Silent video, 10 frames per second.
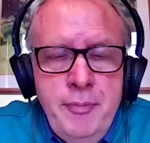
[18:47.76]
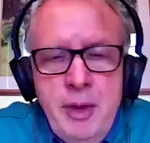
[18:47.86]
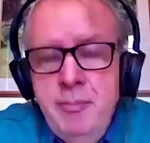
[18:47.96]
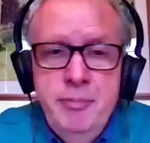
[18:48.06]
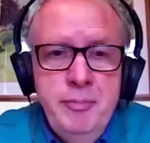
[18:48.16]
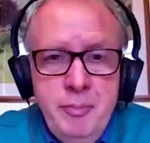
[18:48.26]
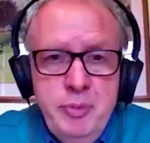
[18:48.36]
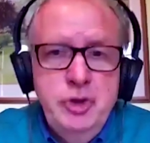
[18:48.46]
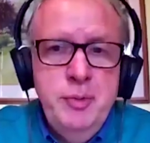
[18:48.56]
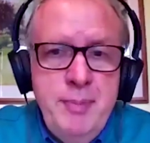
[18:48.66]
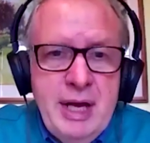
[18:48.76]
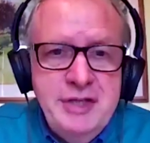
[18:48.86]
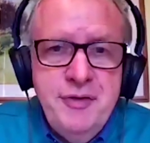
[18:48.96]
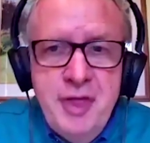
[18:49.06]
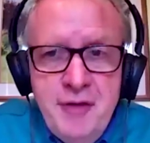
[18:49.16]
um, presumably
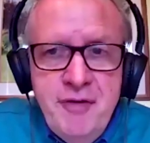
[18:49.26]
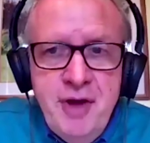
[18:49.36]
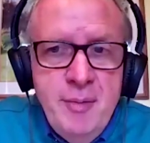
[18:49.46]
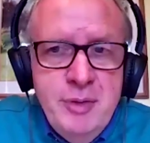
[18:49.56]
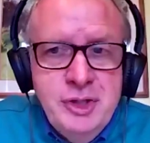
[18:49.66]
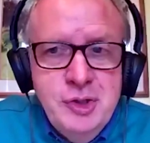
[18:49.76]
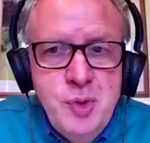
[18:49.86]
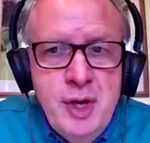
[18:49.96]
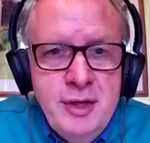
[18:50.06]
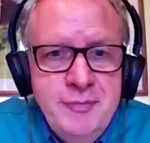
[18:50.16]
better for the environment as well.